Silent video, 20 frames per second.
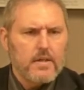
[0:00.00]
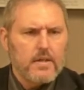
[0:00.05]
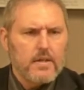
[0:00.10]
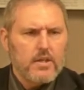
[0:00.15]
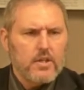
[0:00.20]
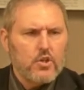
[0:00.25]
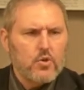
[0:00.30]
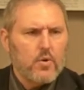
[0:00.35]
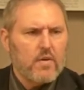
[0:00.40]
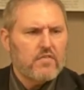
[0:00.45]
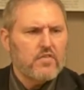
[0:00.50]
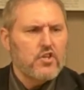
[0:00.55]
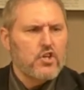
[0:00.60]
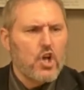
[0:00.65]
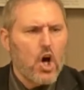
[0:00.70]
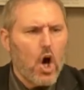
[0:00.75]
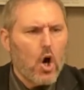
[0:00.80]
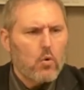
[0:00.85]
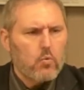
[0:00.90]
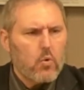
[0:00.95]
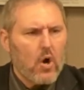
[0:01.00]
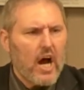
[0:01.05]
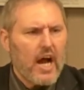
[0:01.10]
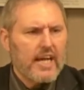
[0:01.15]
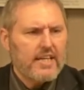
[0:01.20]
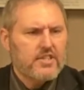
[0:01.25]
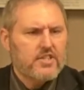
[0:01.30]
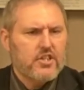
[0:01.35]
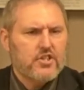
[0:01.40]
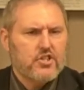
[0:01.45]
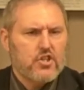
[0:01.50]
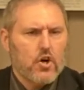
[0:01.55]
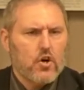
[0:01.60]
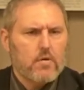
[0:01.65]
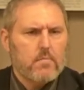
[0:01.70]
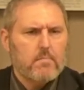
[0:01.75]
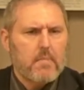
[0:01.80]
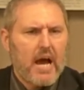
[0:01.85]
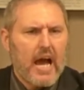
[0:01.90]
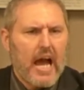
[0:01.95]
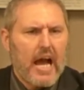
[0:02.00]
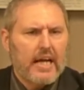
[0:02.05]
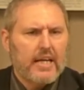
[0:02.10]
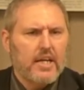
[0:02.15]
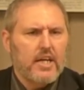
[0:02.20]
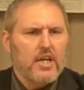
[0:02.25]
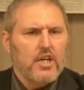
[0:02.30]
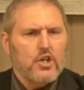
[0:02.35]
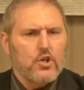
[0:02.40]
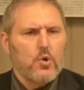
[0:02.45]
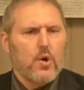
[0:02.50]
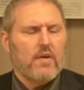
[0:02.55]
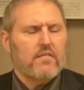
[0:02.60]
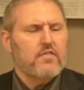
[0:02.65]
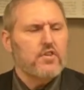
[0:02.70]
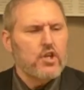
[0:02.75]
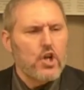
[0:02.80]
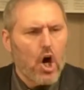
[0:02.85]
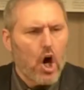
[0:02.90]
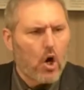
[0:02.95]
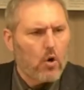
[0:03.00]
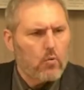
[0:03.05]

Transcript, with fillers: You have no right to turn back. You have no